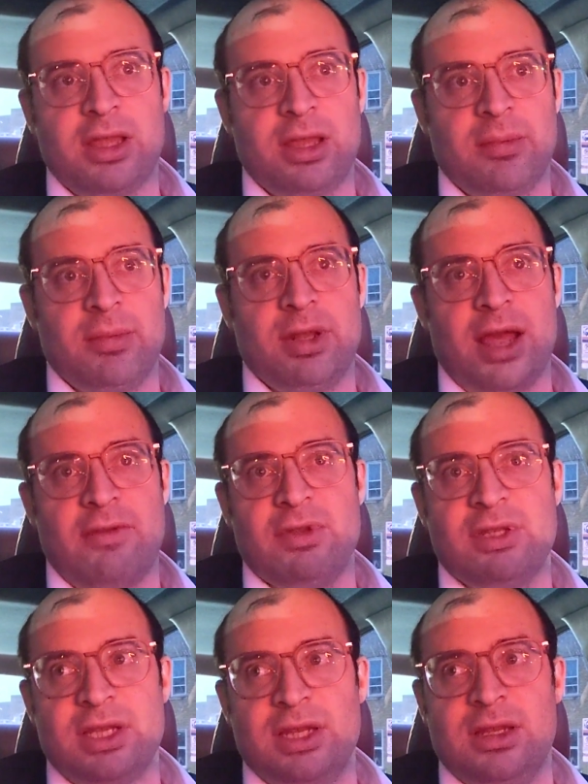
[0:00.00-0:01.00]
I mean,
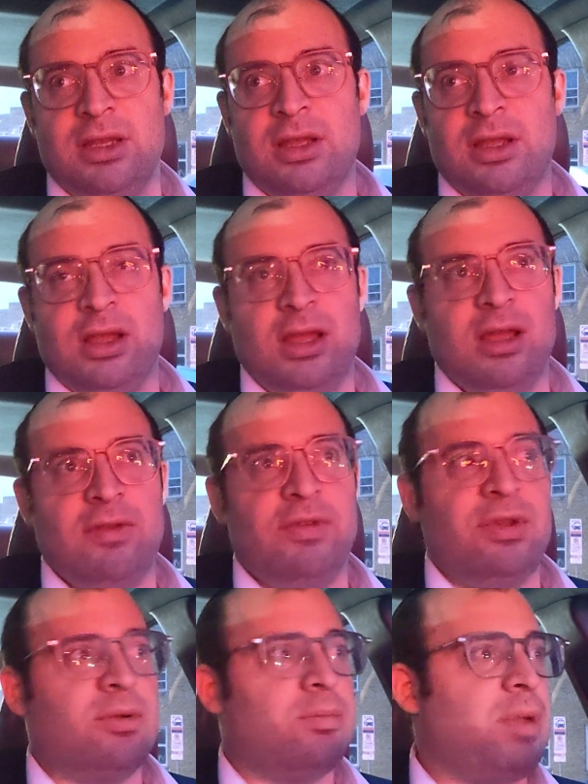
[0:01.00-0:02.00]
obviously, if
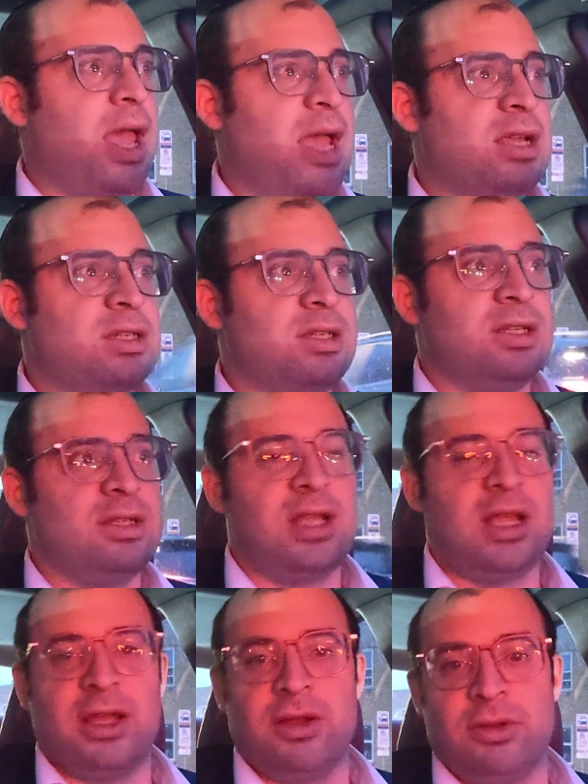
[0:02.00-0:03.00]
your passion is
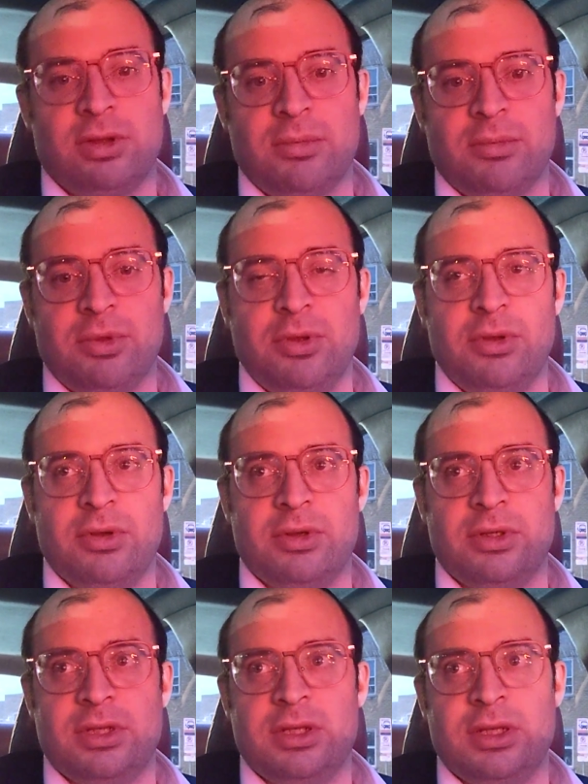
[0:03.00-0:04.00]
selling old
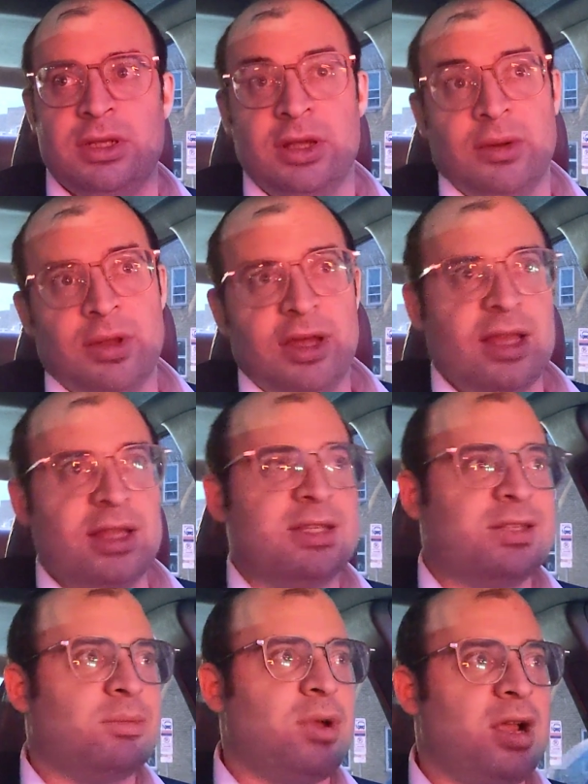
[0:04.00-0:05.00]
computers, I guess
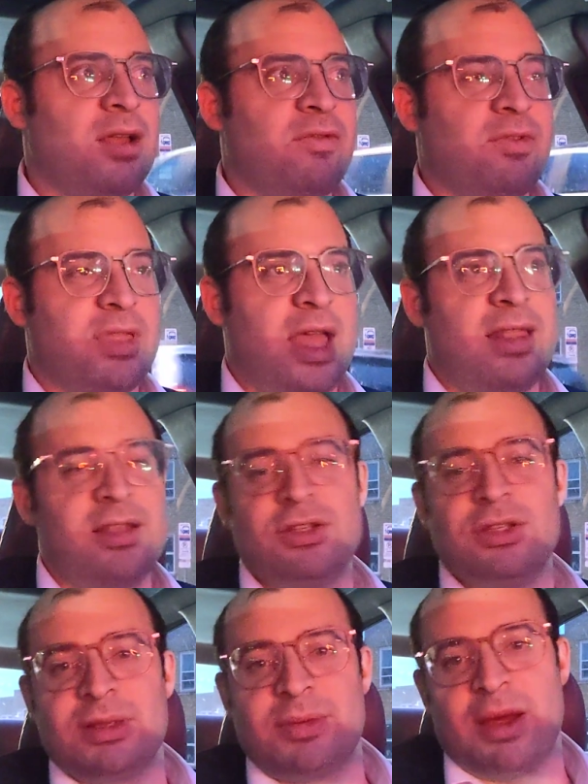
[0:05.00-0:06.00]
there's a market for that. There's
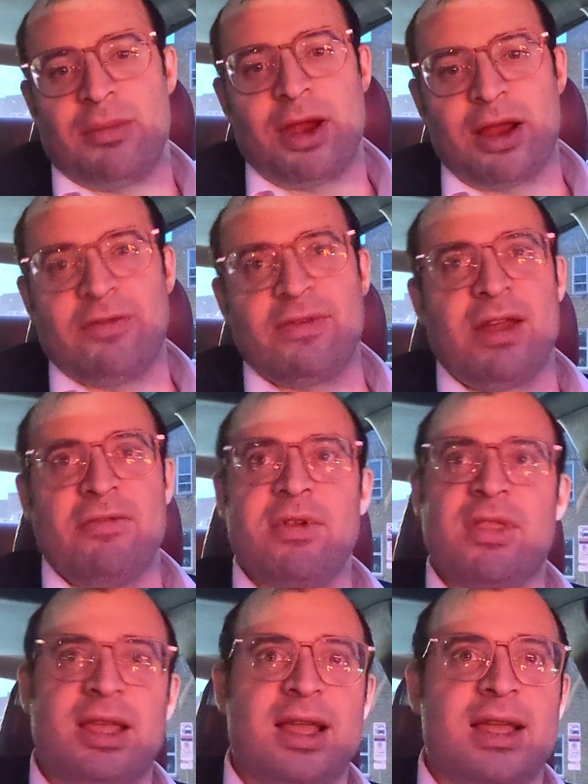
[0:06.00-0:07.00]
just about a market for
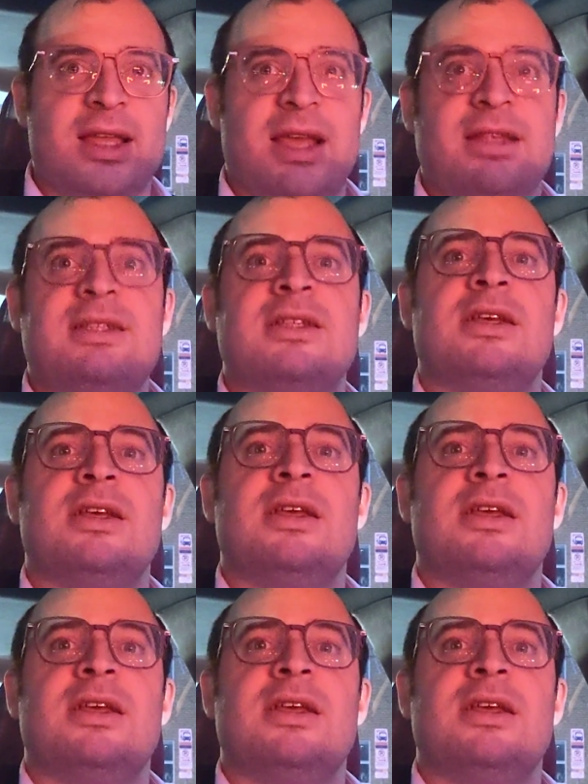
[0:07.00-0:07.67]
everything, I guess.